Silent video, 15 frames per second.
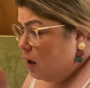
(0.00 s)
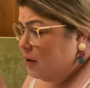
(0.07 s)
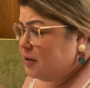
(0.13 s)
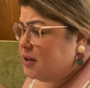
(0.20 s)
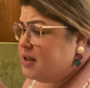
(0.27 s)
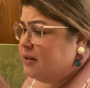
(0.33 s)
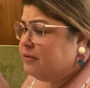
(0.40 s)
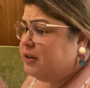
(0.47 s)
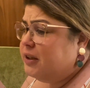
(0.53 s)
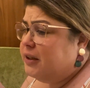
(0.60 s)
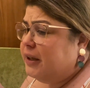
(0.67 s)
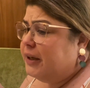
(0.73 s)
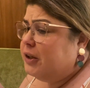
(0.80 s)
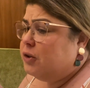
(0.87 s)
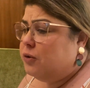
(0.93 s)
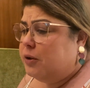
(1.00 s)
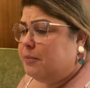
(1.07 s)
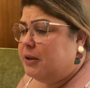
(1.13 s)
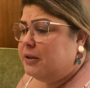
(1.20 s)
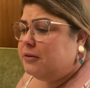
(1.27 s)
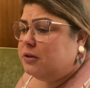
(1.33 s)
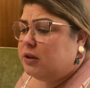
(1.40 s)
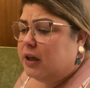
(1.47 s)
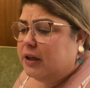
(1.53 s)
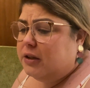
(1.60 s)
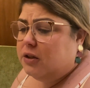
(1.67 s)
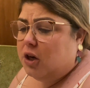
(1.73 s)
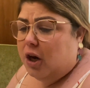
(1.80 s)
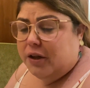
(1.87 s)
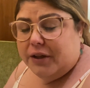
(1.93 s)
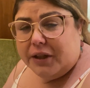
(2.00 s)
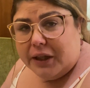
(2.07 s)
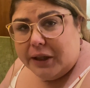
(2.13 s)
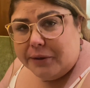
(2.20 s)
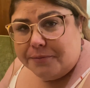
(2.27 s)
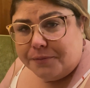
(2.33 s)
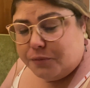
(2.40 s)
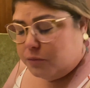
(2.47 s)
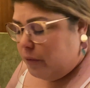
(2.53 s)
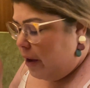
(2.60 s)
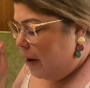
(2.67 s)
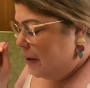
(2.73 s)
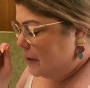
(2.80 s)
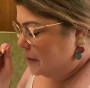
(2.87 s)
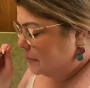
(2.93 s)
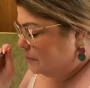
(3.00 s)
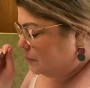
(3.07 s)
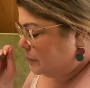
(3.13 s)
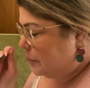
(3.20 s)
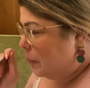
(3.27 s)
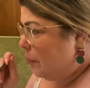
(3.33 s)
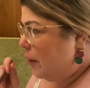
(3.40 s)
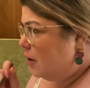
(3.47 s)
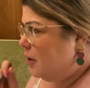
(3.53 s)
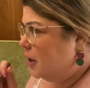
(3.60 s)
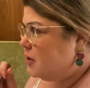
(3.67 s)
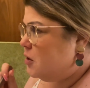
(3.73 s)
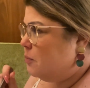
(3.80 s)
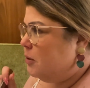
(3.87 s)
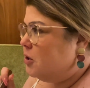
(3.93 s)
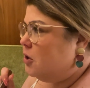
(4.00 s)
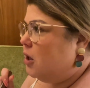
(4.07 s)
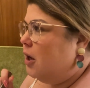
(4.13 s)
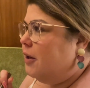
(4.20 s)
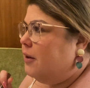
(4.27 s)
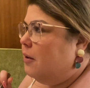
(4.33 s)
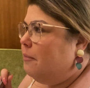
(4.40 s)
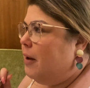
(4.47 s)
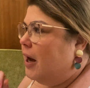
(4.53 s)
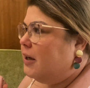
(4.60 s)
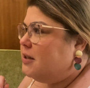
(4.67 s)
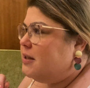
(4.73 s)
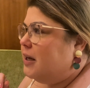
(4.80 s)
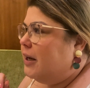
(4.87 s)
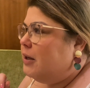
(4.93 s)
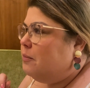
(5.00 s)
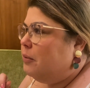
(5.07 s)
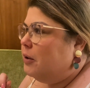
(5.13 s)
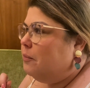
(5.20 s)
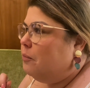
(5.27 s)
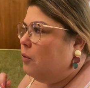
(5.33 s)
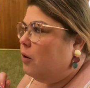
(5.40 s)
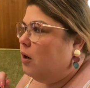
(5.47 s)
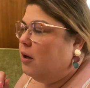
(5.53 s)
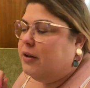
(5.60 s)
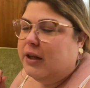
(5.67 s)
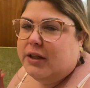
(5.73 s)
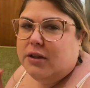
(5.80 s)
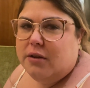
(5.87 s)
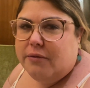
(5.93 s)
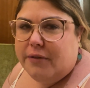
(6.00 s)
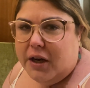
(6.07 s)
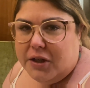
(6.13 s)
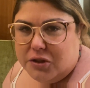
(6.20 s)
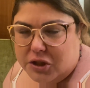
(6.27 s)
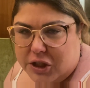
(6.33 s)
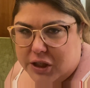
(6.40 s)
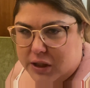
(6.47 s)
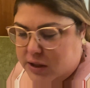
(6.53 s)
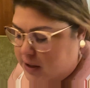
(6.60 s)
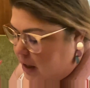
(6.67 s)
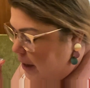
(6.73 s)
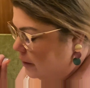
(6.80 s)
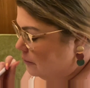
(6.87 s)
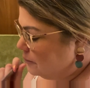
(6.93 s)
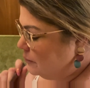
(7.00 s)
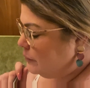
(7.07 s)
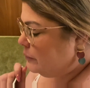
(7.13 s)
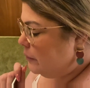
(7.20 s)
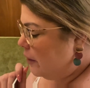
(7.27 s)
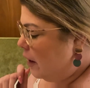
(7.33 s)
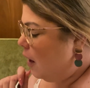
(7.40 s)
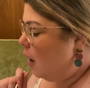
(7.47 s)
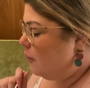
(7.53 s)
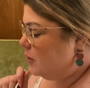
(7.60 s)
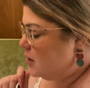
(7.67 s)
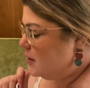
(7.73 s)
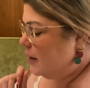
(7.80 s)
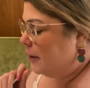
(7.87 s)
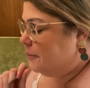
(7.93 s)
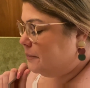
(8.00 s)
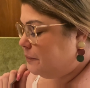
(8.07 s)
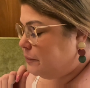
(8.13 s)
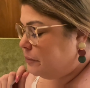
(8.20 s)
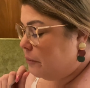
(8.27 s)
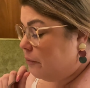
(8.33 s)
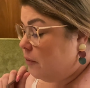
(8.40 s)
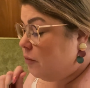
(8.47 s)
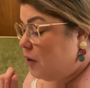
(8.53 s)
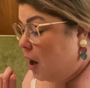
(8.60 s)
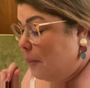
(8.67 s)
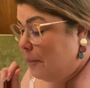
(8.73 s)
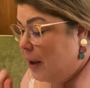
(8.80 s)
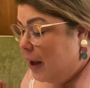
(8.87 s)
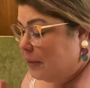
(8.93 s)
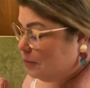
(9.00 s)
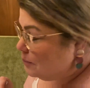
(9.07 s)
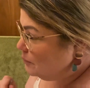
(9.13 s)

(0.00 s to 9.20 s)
It's definitely like creamy and garlicky. Not so much on the mac side, but more on like the fettuccine side, I would say. Not bad.